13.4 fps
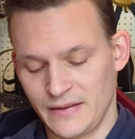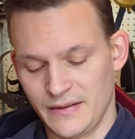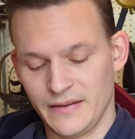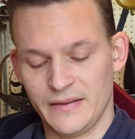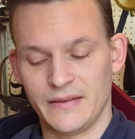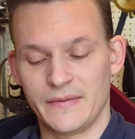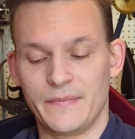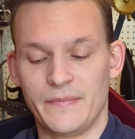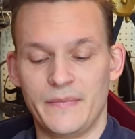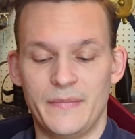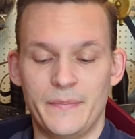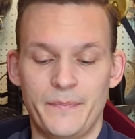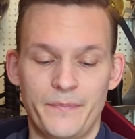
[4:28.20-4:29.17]

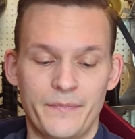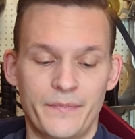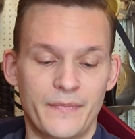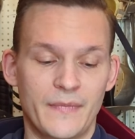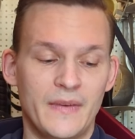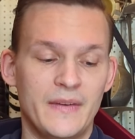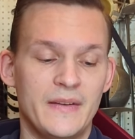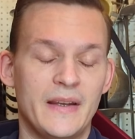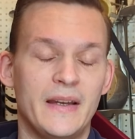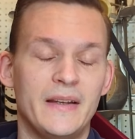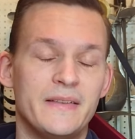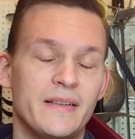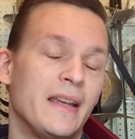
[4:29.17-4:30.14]

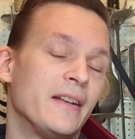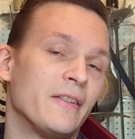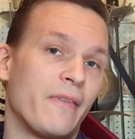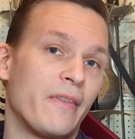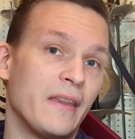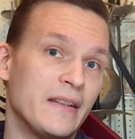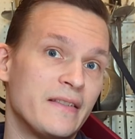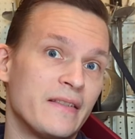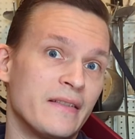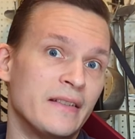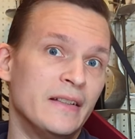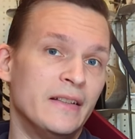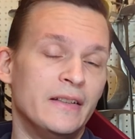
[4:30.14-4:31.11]
end of things.
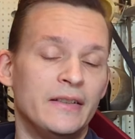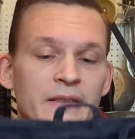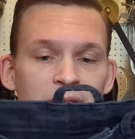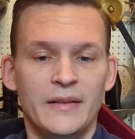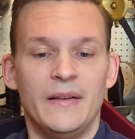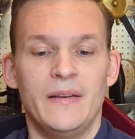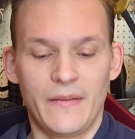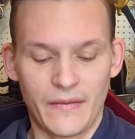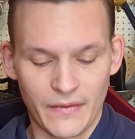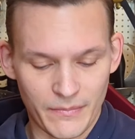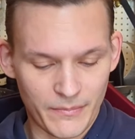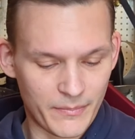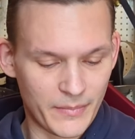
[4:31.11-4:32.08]

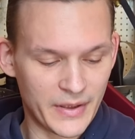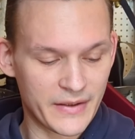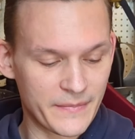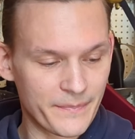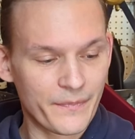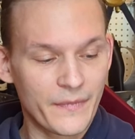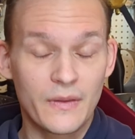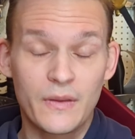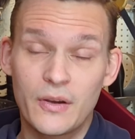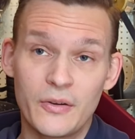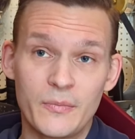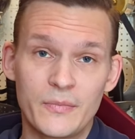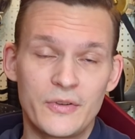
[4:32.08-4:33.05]
But the
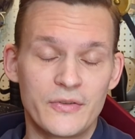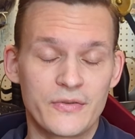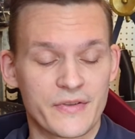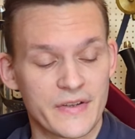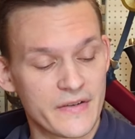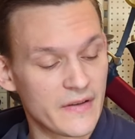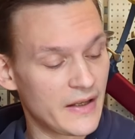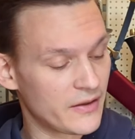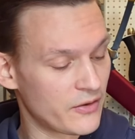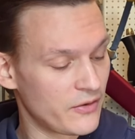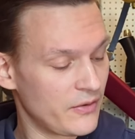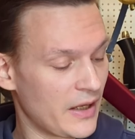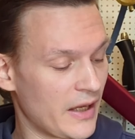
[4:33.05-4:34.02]
good news is that
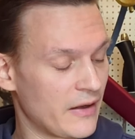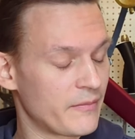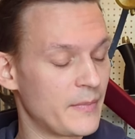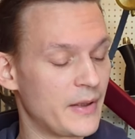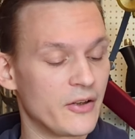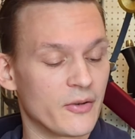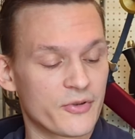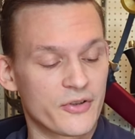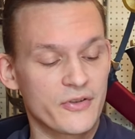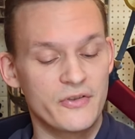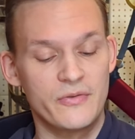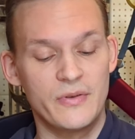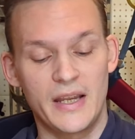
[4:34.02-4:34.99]
you have many
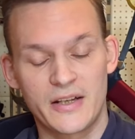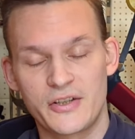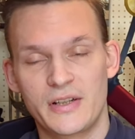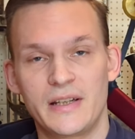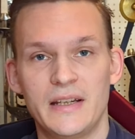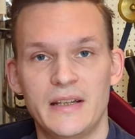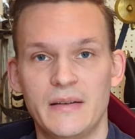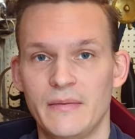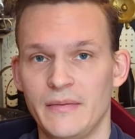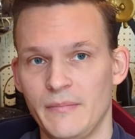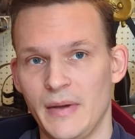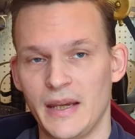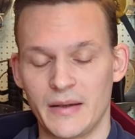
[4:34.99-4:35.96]
options to actually
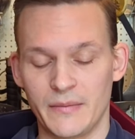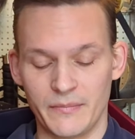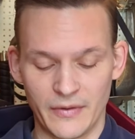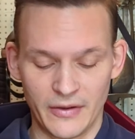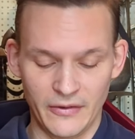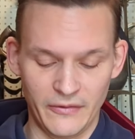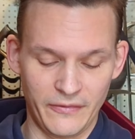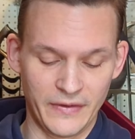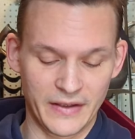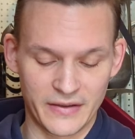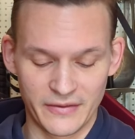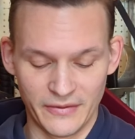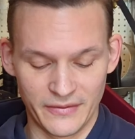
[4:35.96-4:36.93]
make them
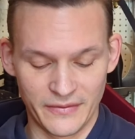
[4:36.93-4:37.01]
fit.